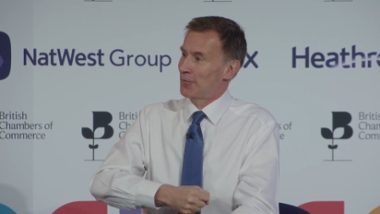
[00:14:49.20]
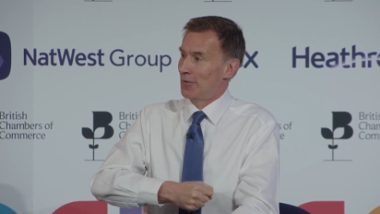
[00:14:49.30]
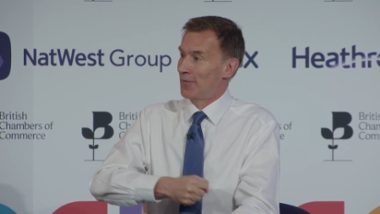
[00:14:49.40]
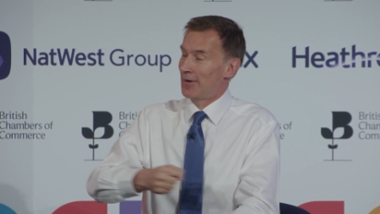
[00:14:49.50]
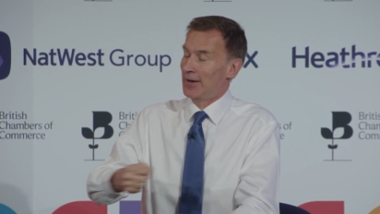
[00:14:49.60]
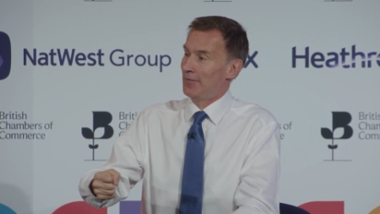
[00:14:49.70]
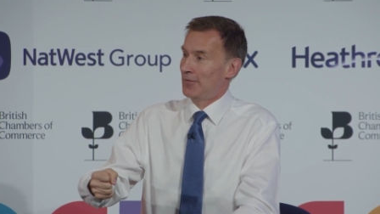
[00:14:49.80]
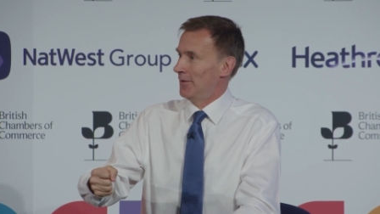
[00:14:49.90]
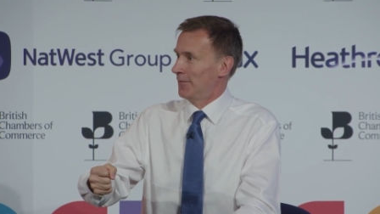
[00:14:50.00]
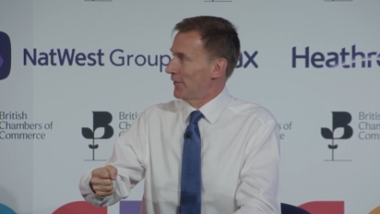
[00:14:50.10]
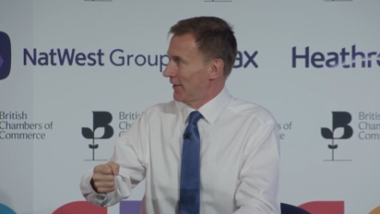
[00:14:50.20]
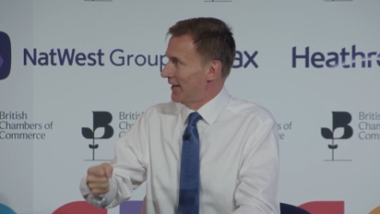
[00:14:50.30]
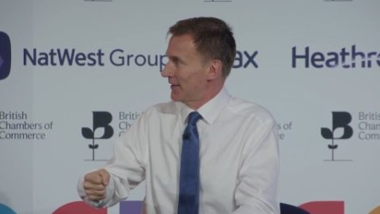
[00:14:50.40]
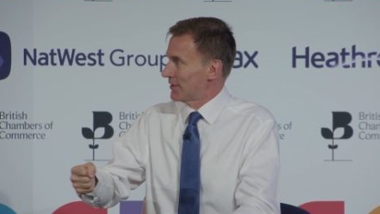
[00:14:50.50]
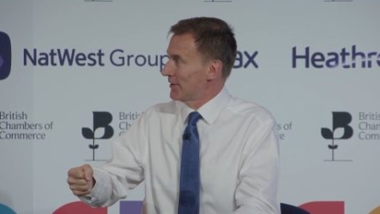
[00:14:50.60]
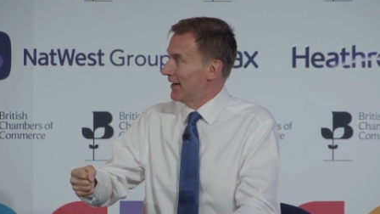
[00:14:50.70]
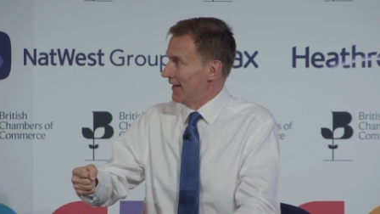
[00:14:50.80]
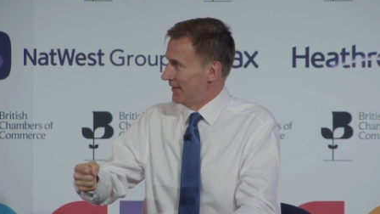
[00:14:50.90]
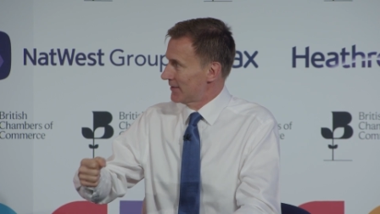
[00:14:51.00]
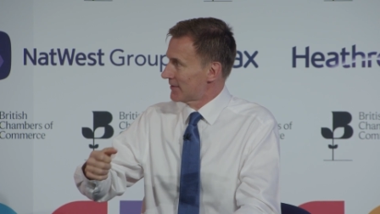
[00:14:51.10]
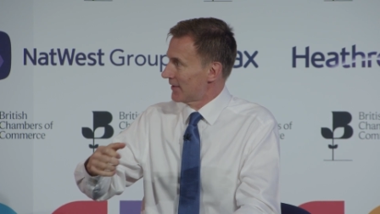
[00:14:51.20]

for years and years.